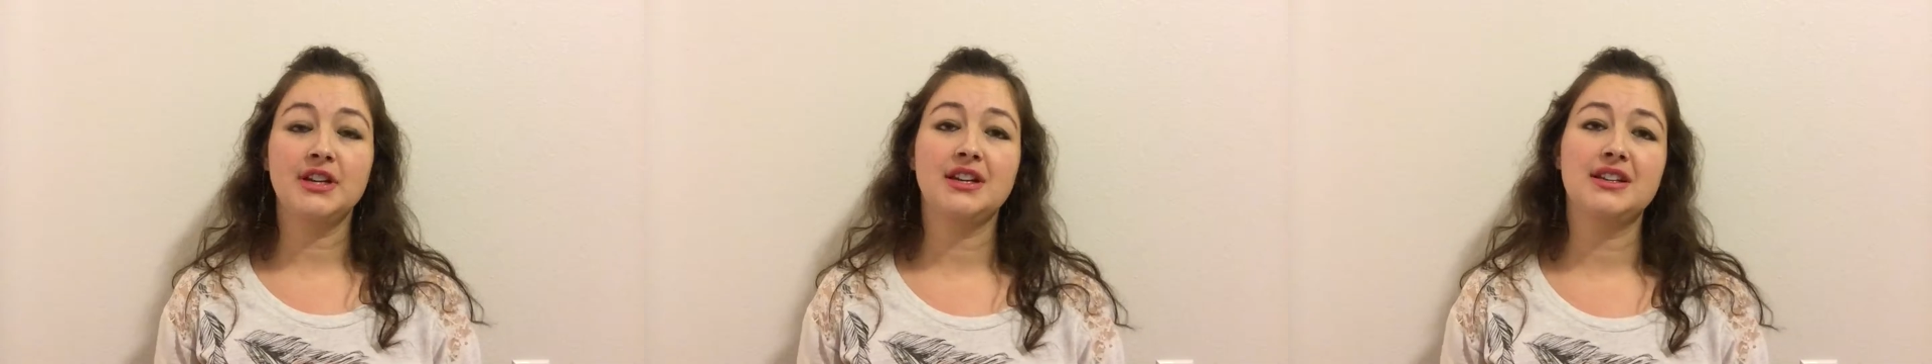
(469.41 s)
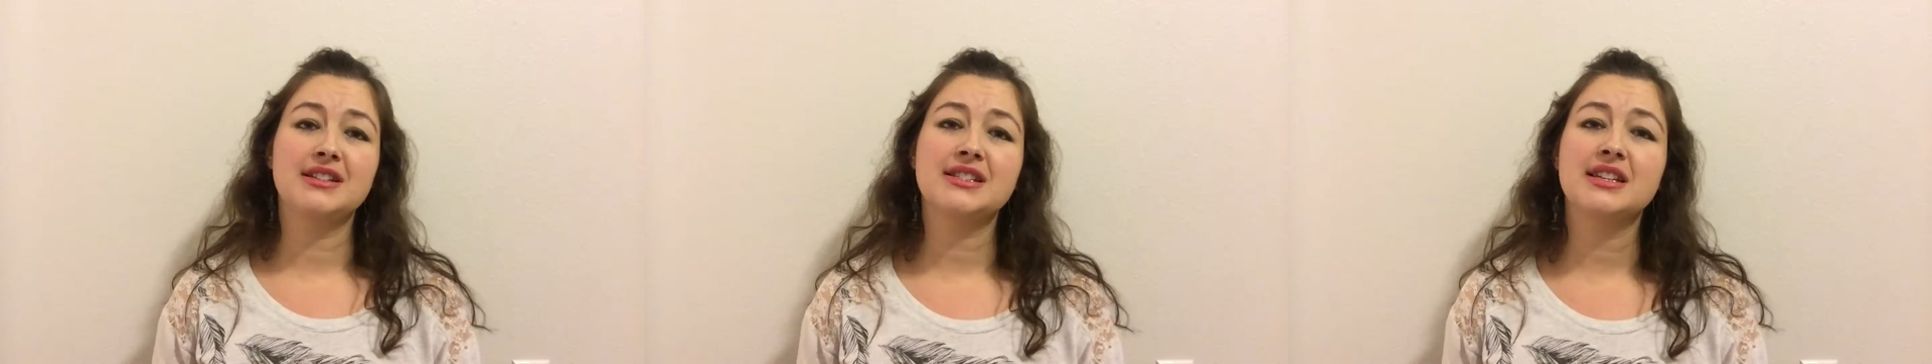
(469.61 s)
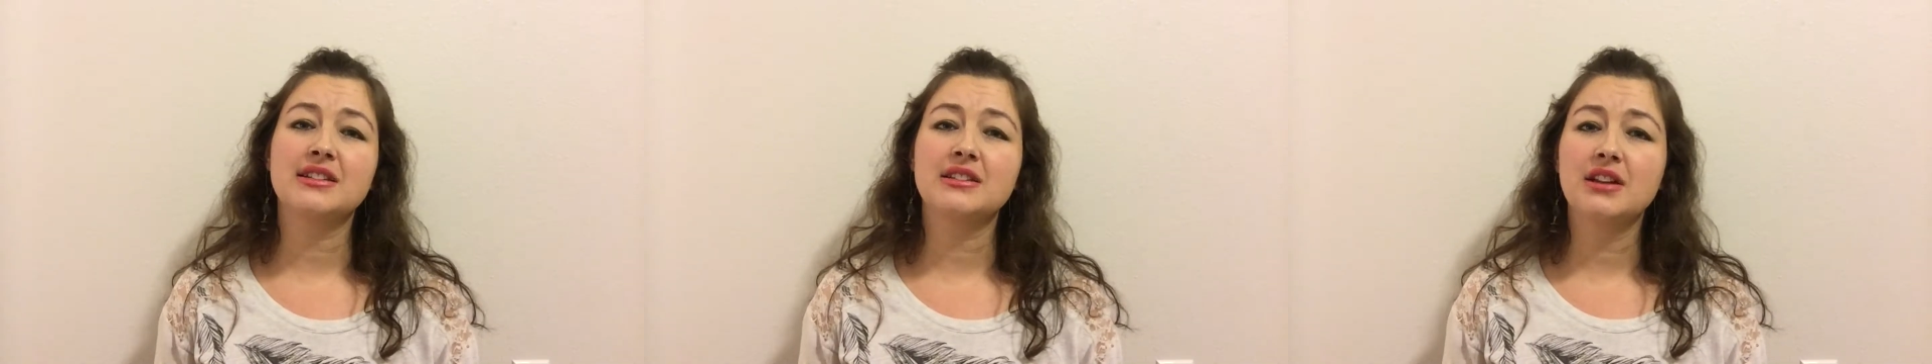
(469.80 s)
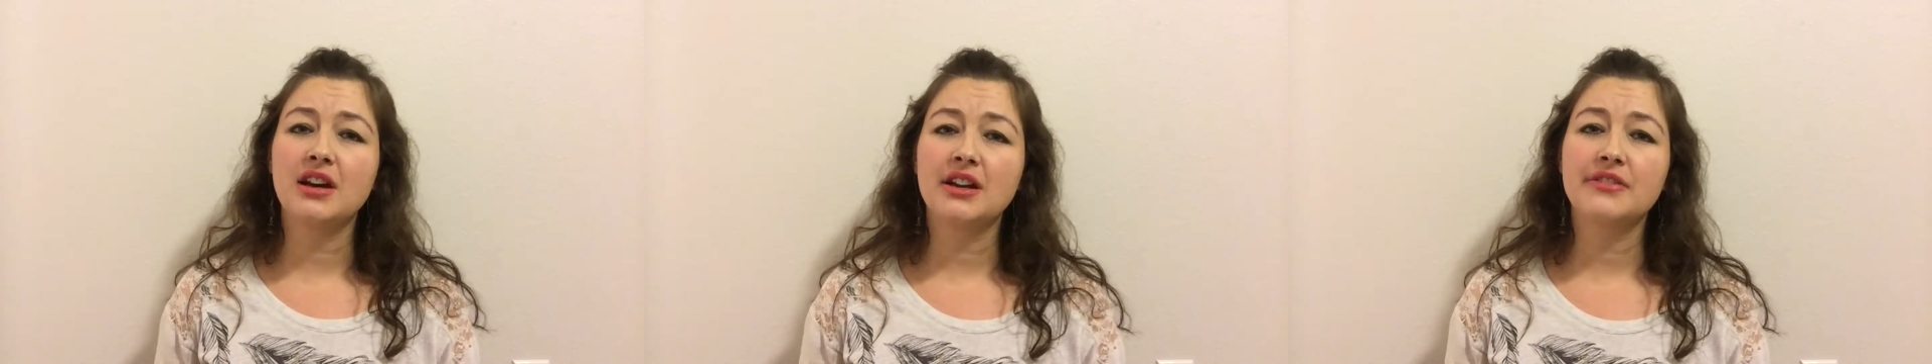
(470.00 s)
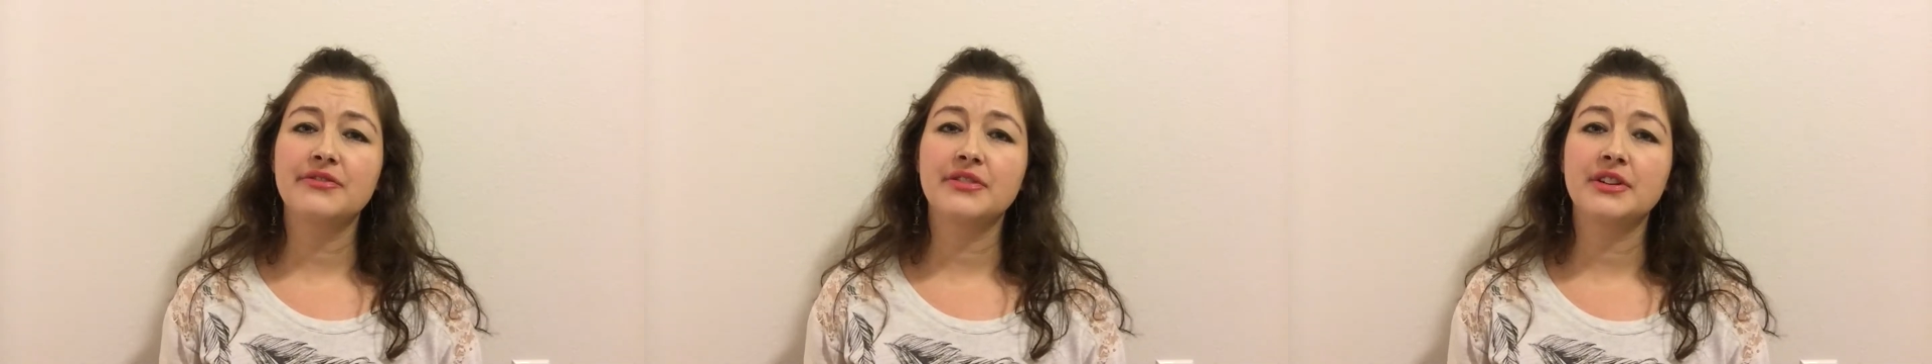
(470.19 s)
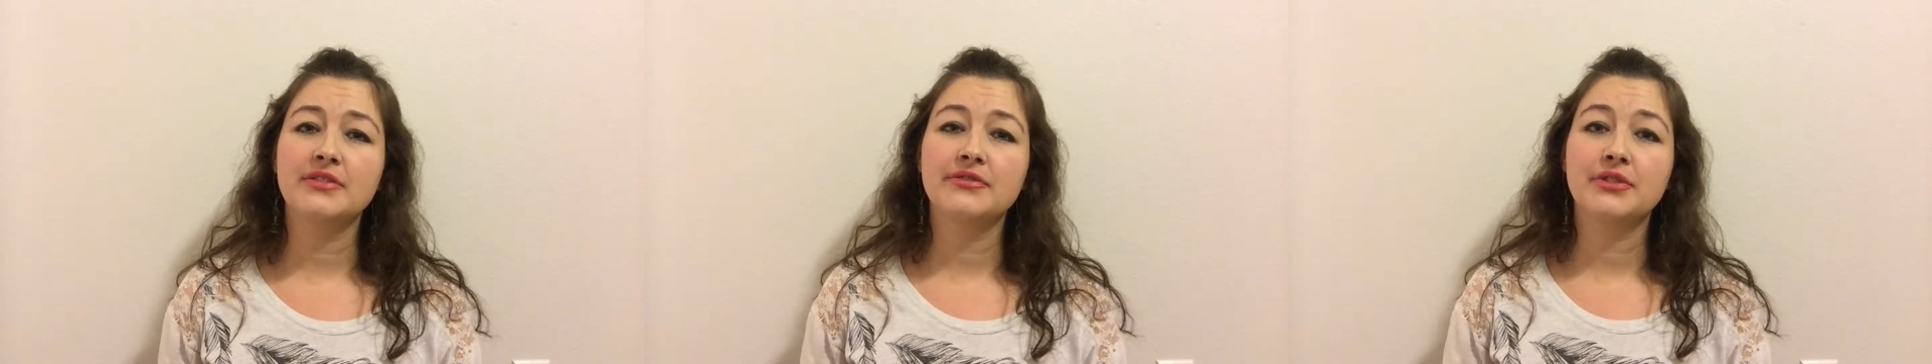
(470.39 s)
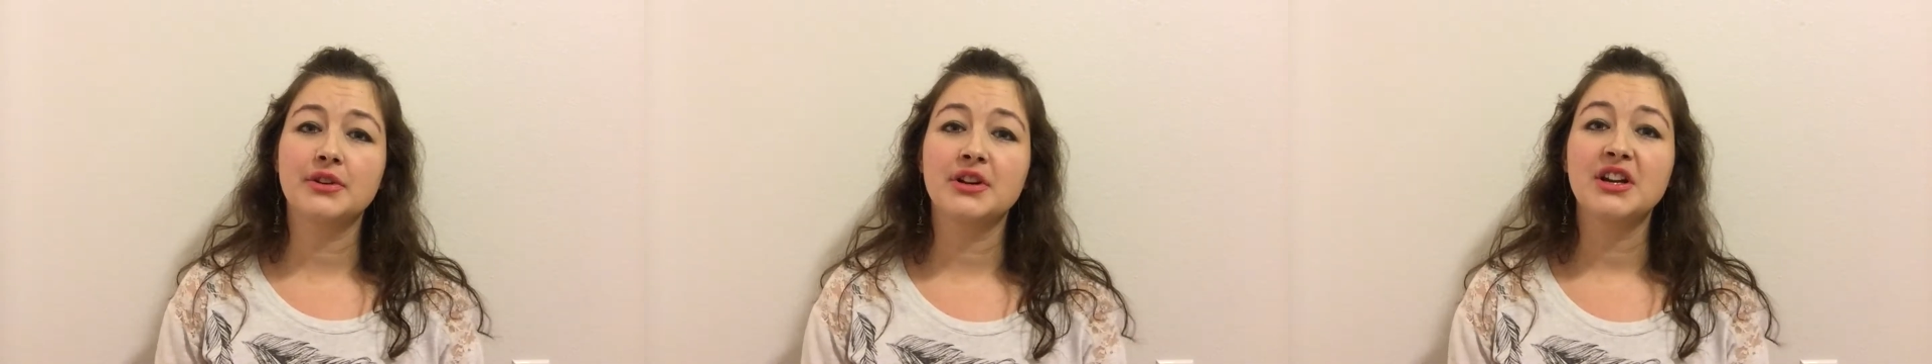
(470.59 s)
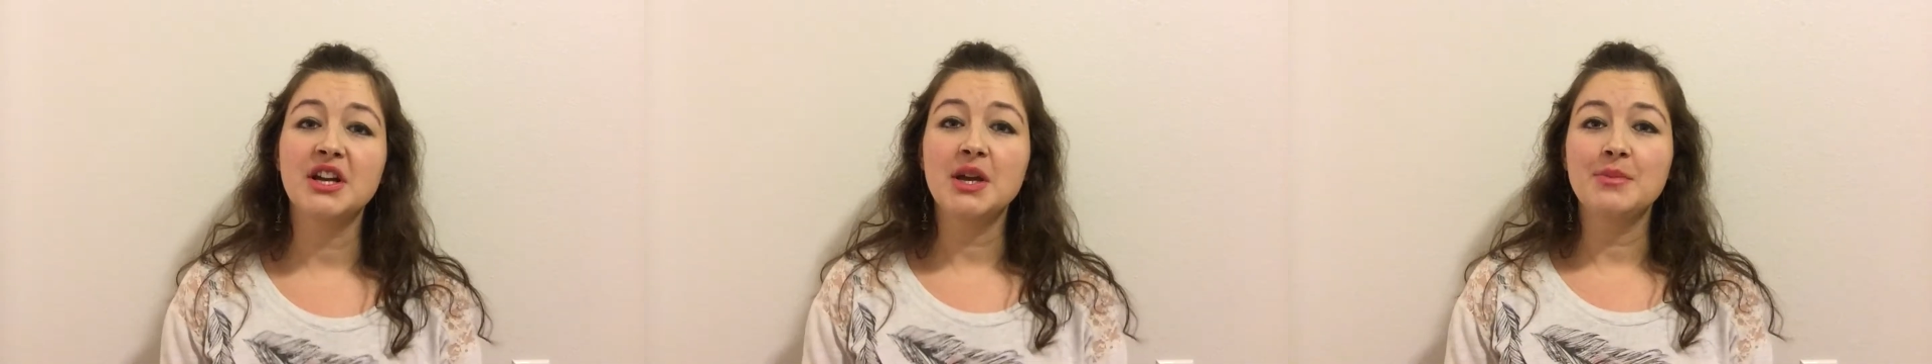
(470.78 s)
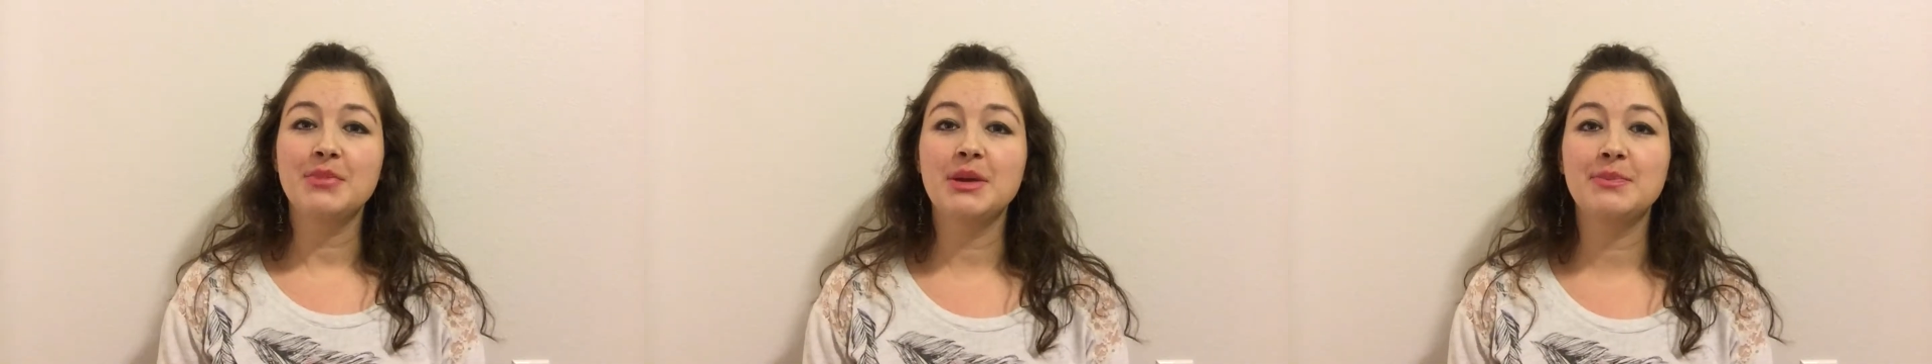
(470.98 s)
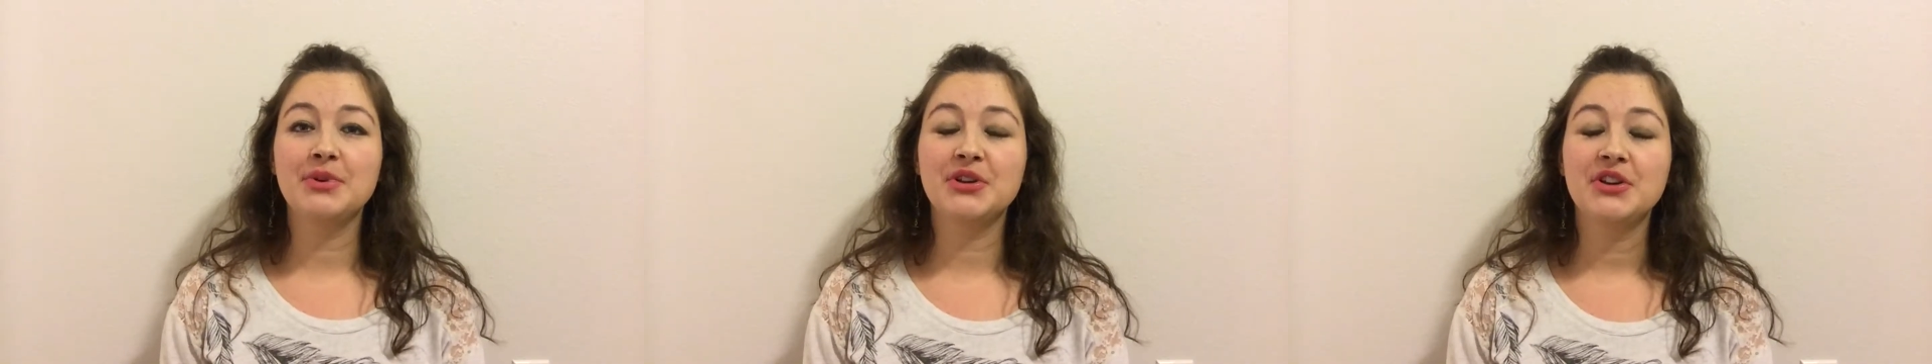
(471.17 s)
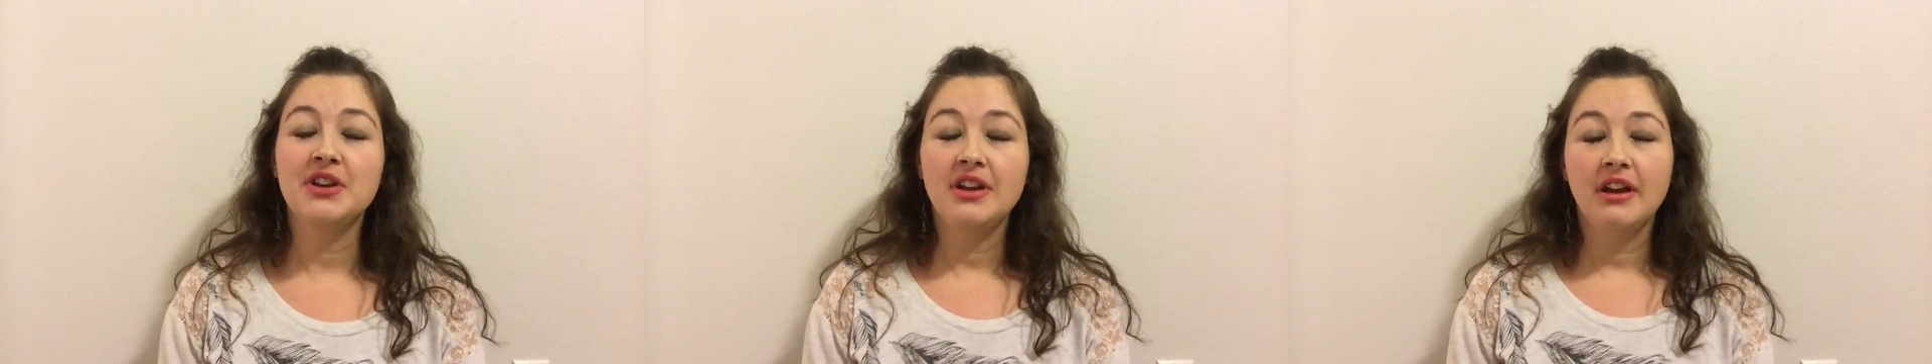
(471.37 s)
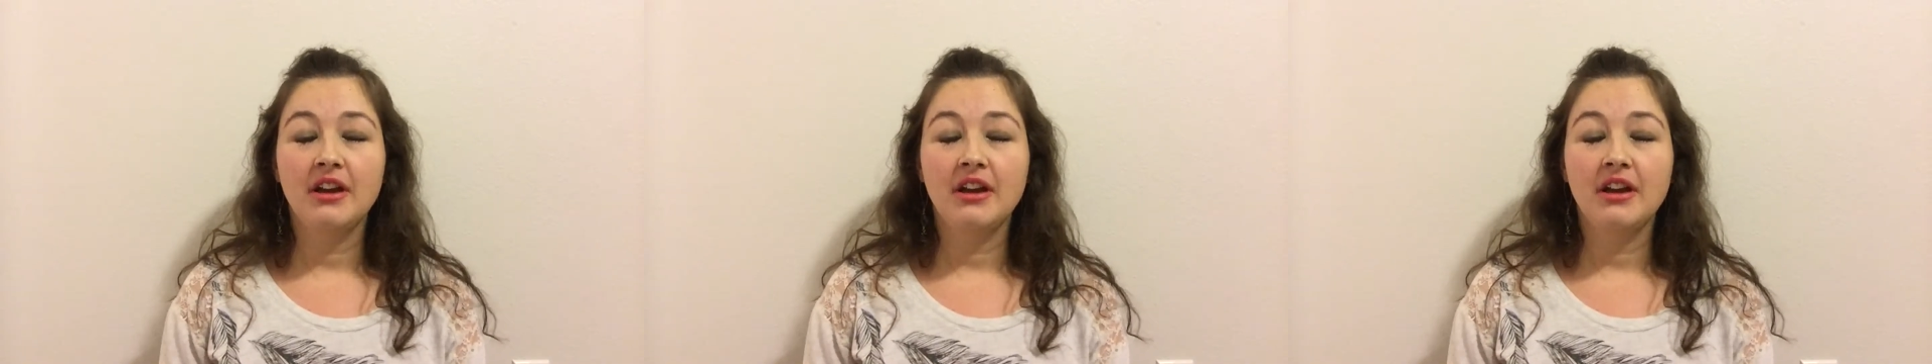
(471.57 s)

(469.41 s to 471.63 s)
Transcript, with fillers: and it's a lot of fun for people.